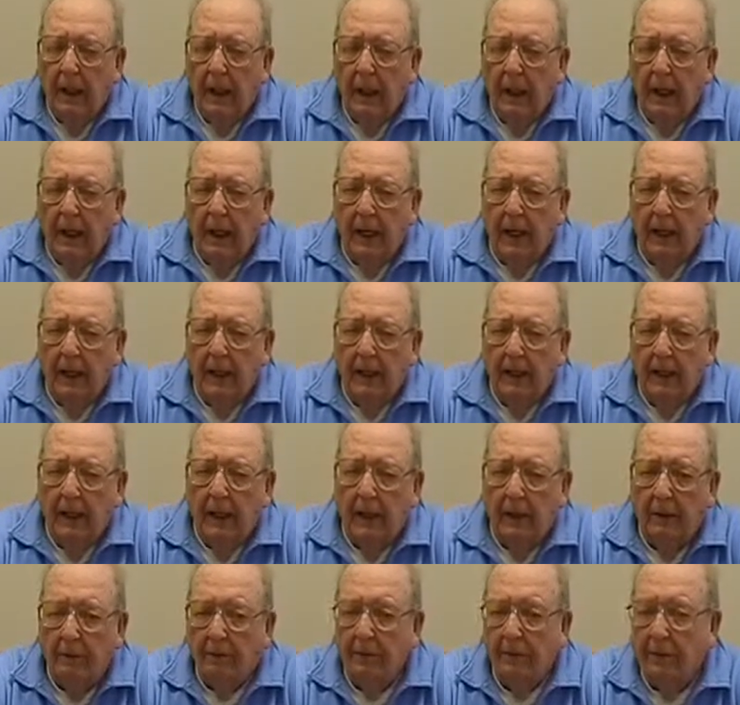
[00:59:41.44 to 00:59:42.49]
and uh,
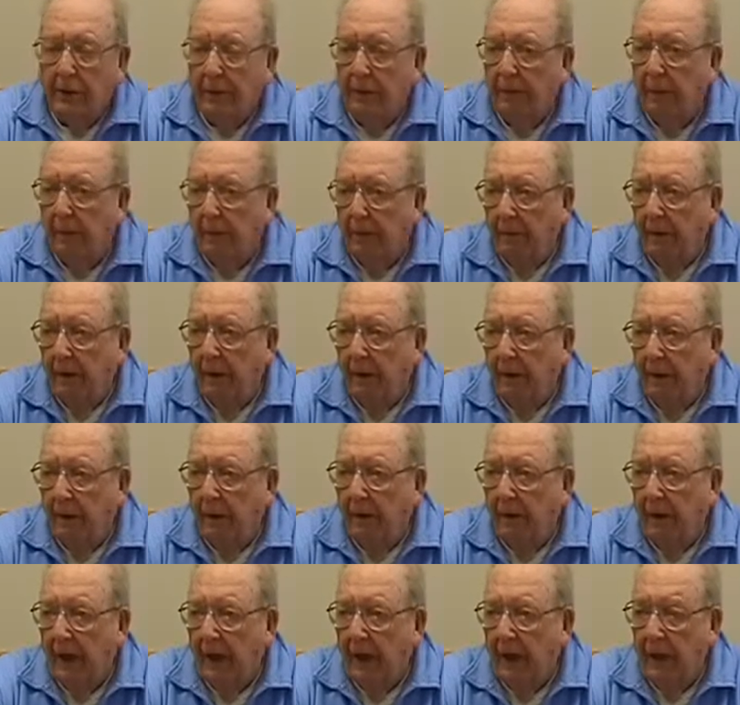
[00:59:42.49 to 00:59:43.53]
he was a, the
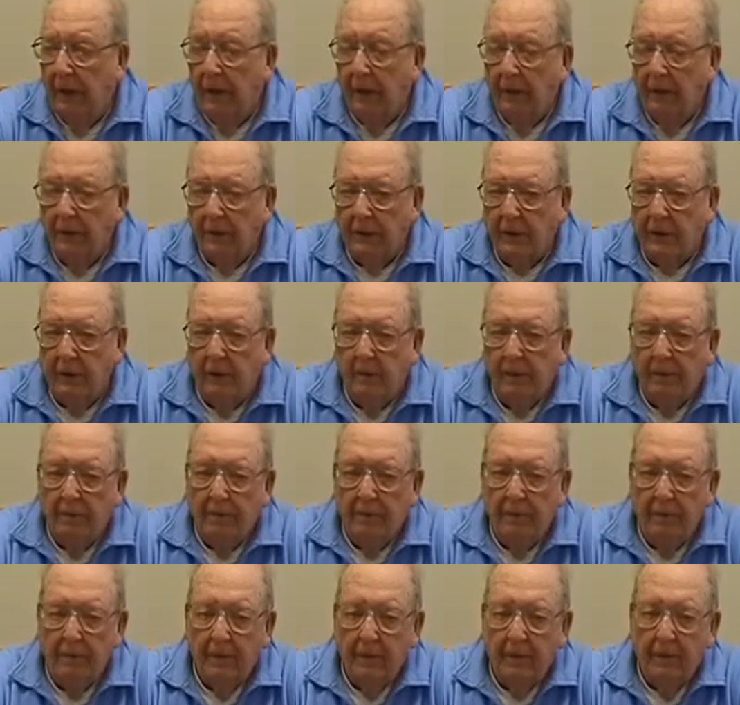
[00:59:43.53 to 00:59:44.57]
commanding officer,
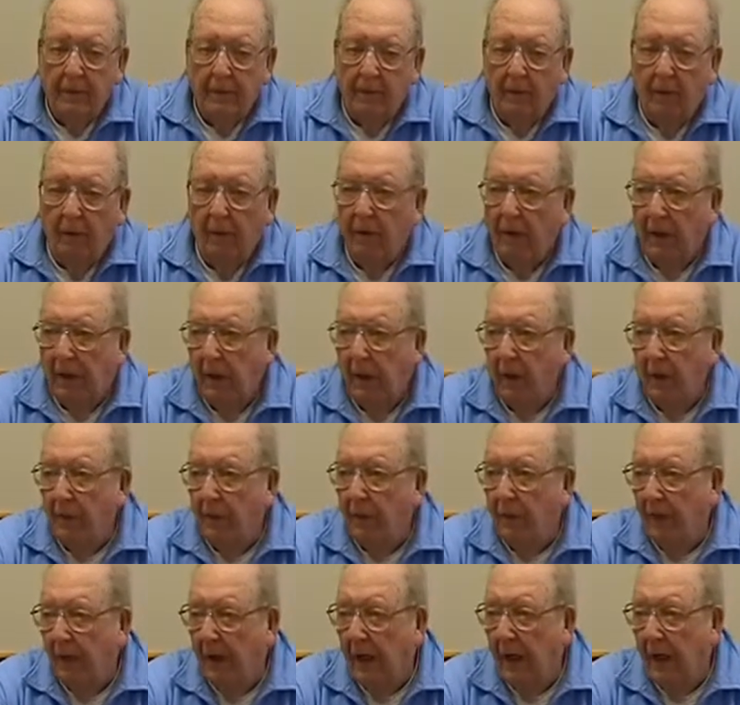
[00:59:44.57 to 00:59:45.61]
only a
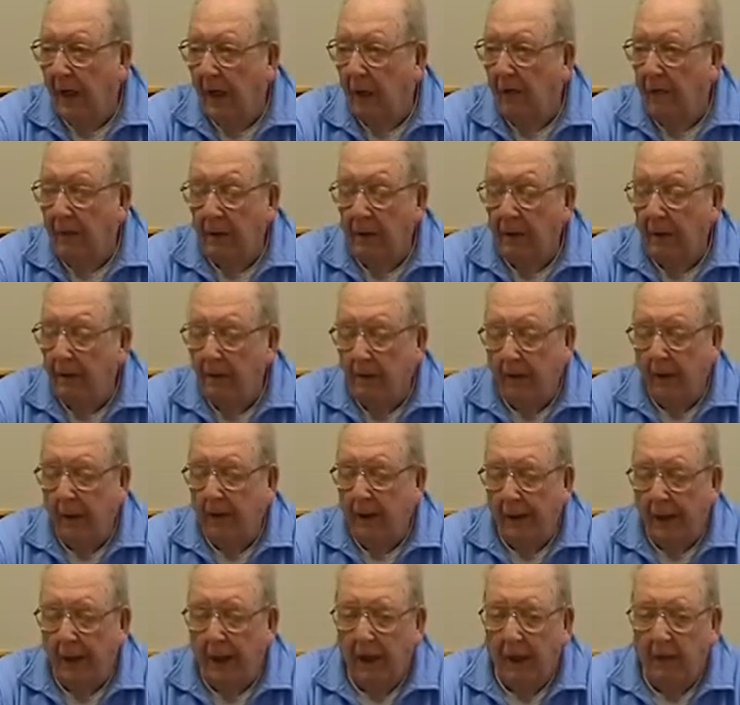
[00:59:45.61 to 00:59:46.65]
lieutenant, but it
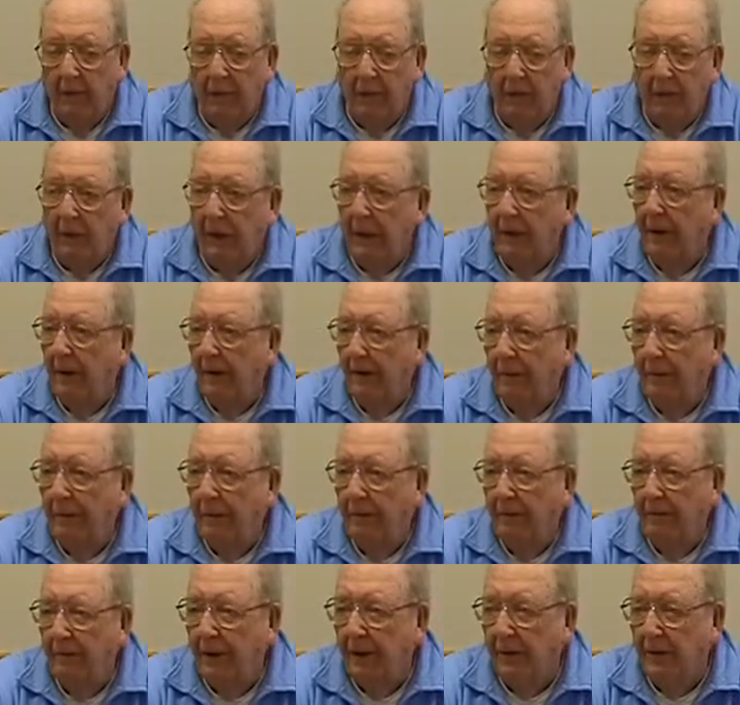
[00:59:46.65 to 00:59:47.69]
didn't have to be
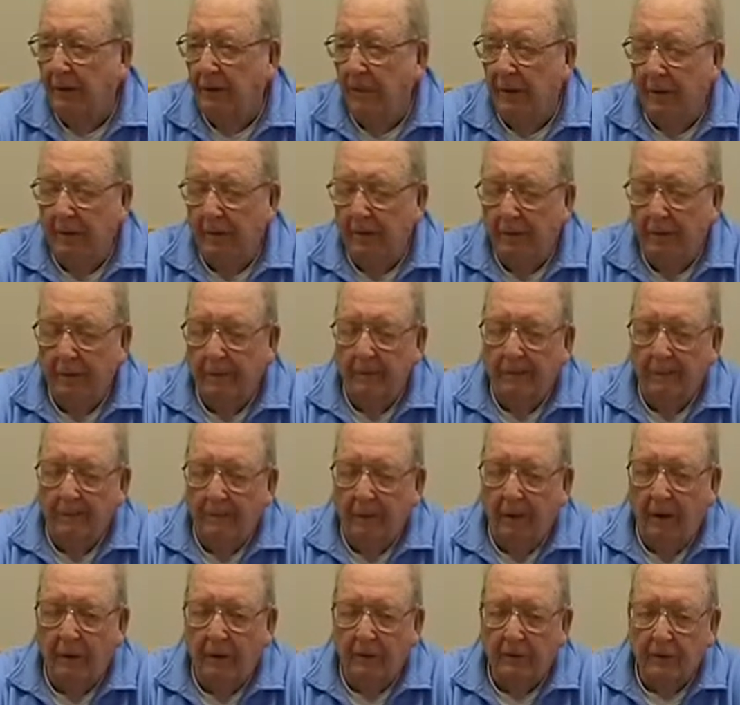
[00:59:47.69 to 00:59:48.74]
much of an
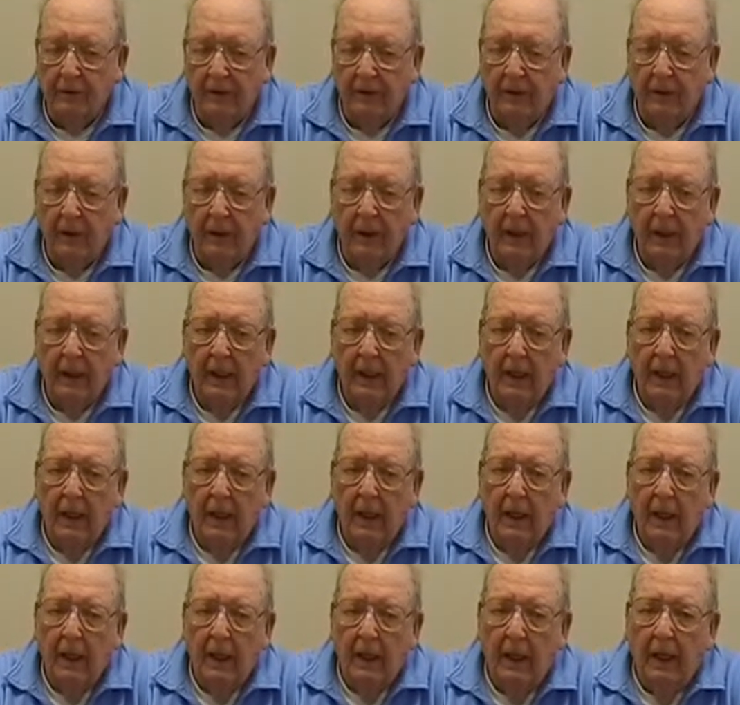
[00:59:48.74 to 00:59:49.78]
officer.
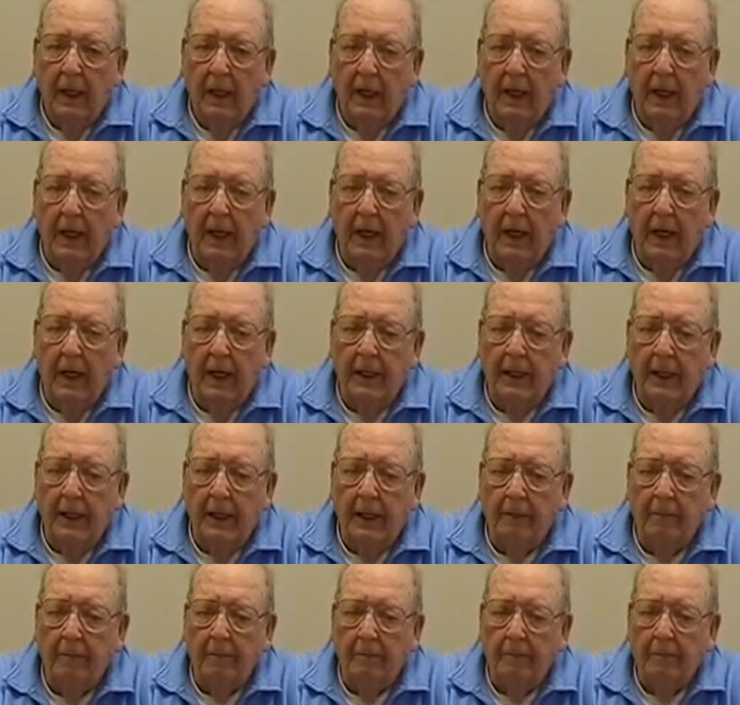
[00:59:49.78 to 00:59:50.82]
And
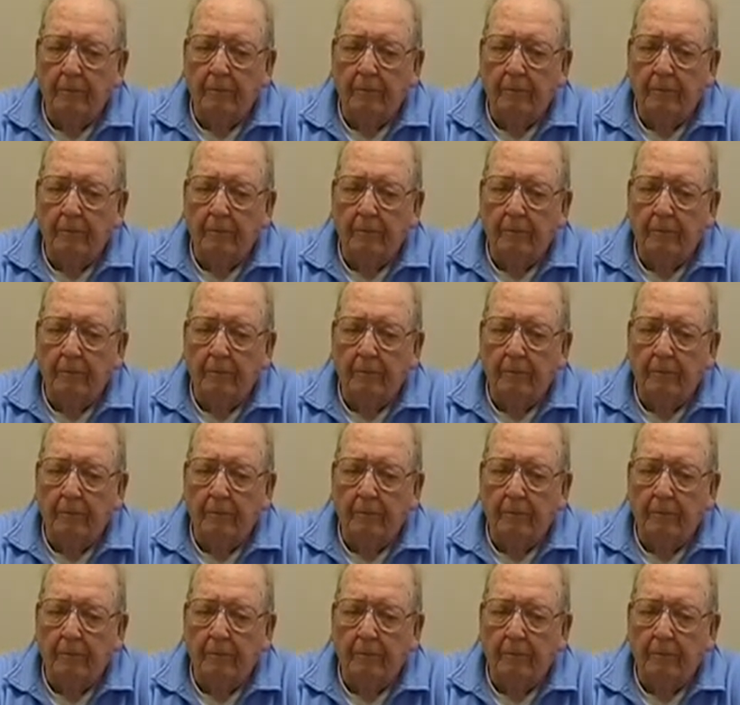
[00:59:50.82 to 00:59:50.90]
uh,